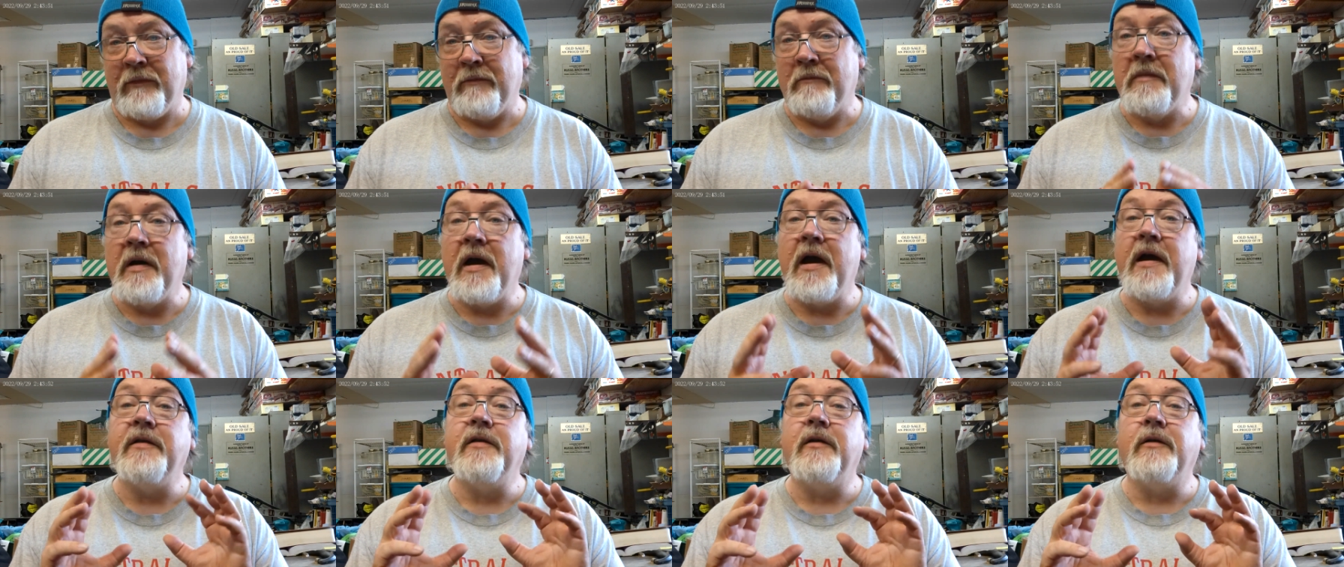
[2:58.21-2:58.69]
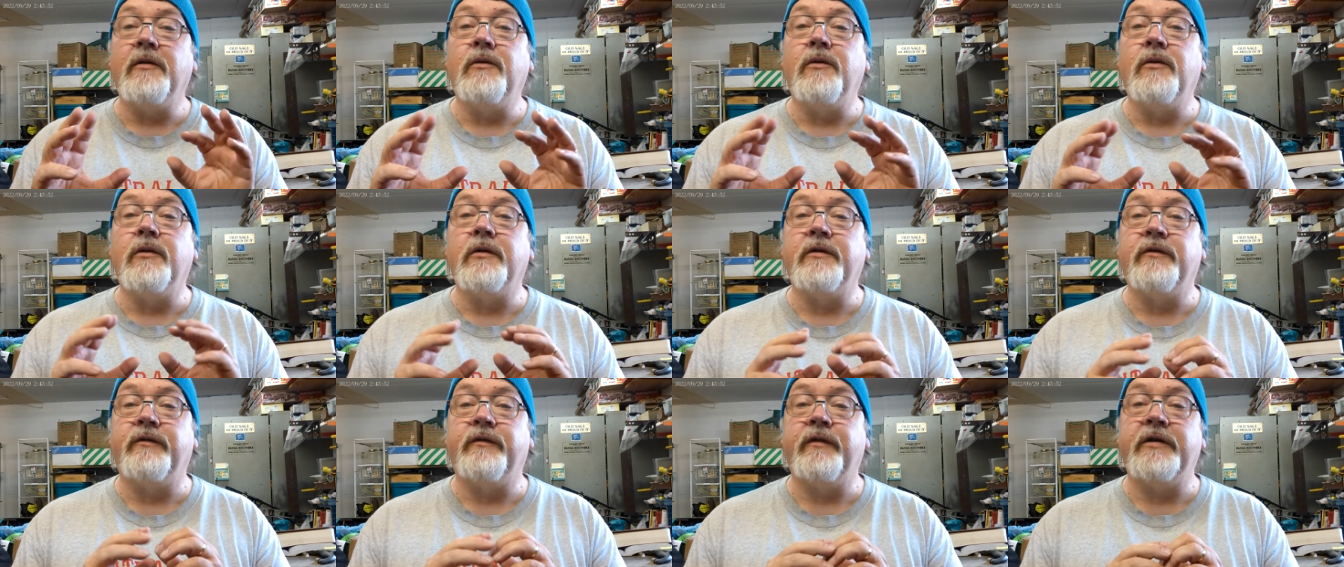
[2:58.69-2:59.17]
May the
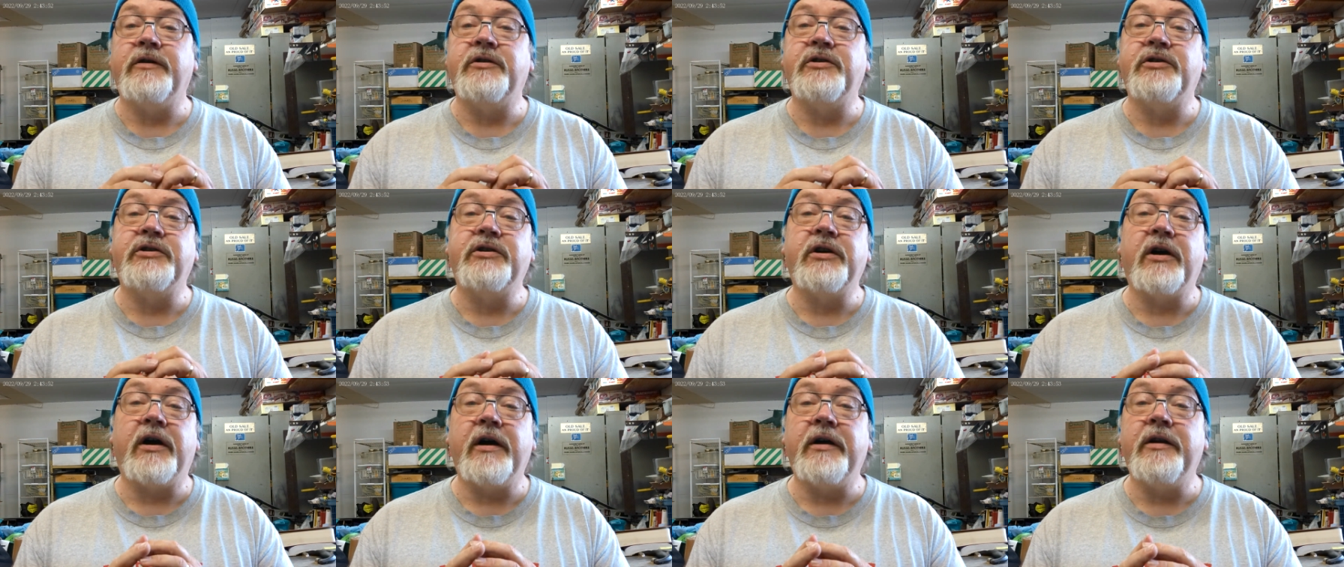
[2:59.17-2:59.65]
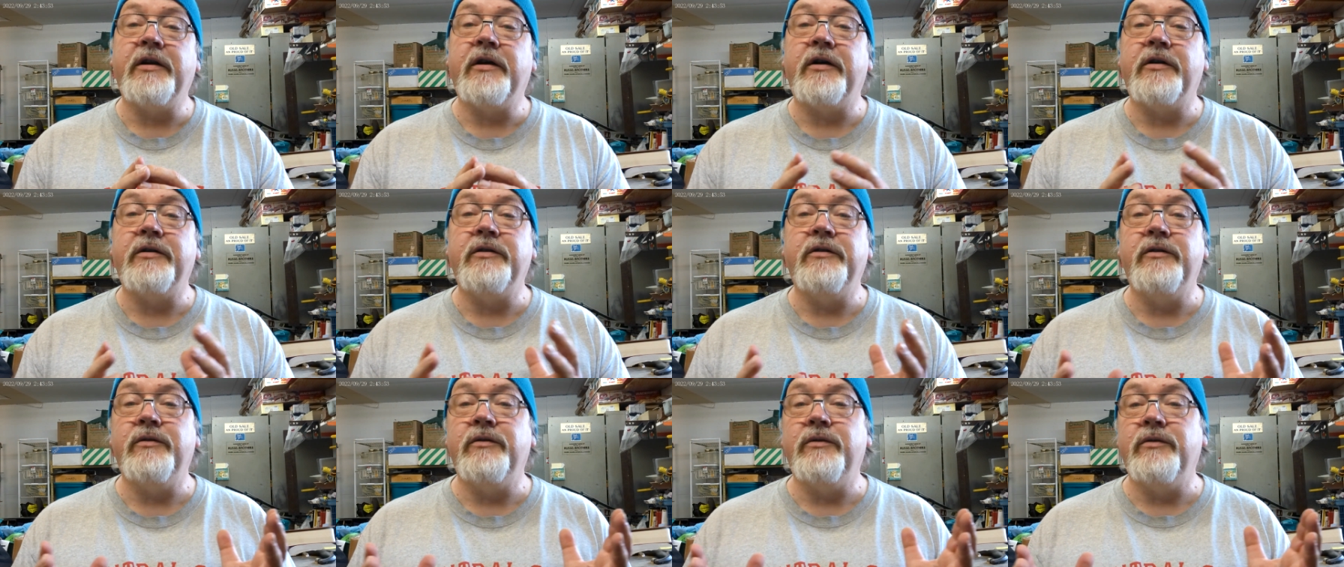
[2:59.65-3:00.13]
Lord's face shine
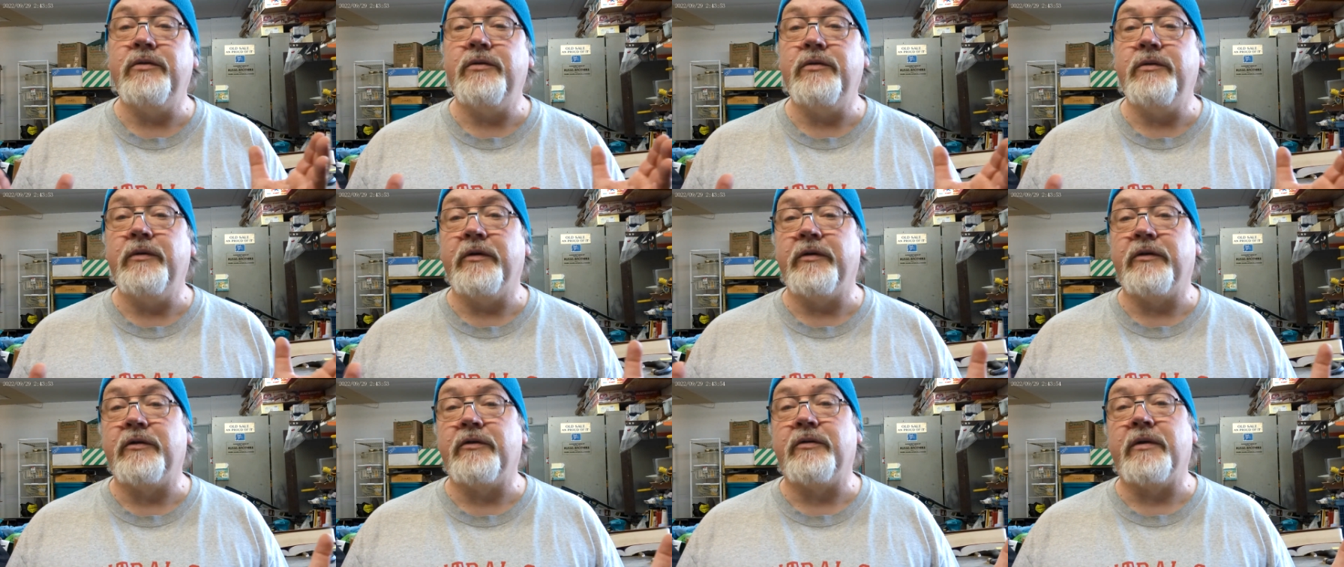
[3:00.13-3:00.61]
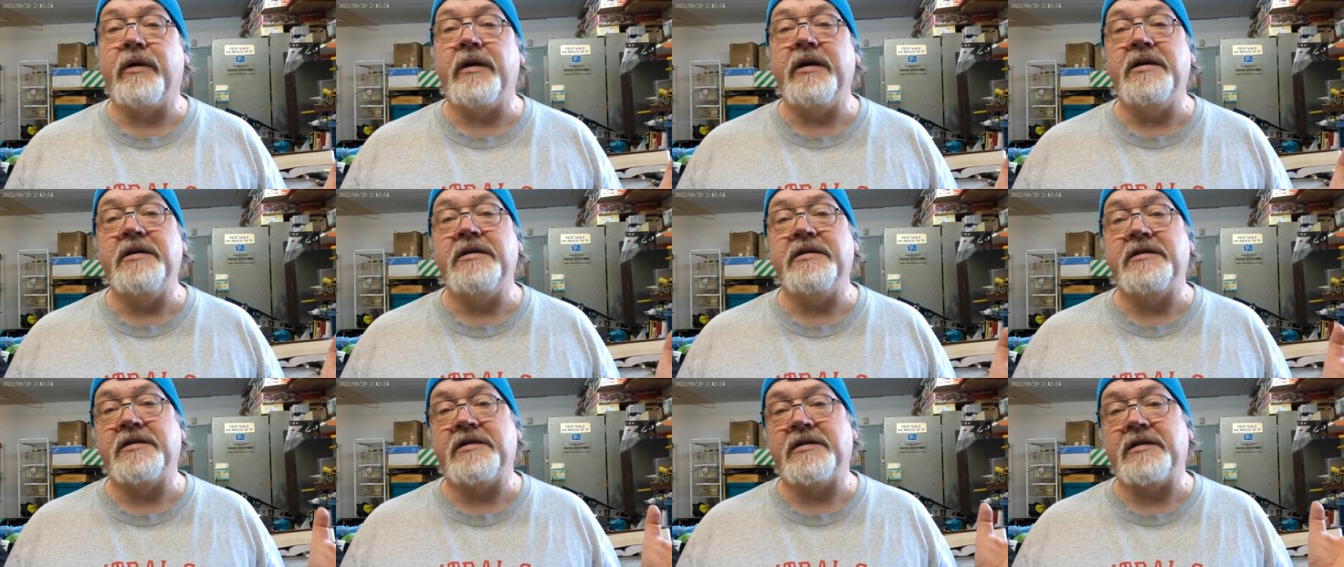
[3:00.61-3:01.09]
on you with
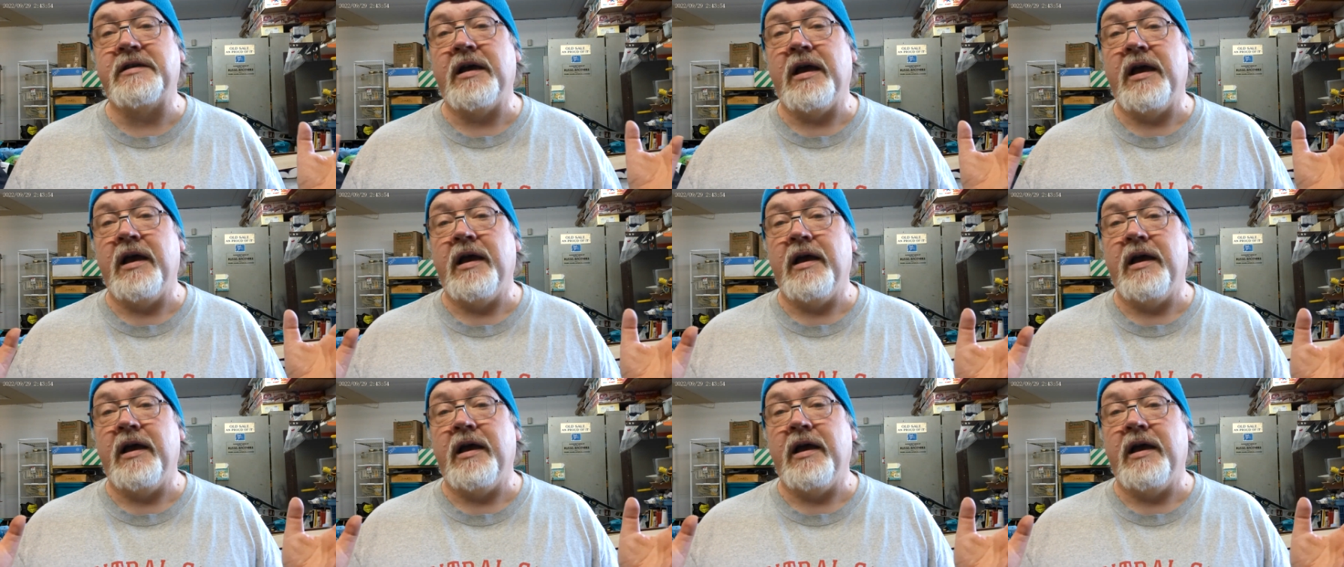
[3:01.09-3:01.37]
grace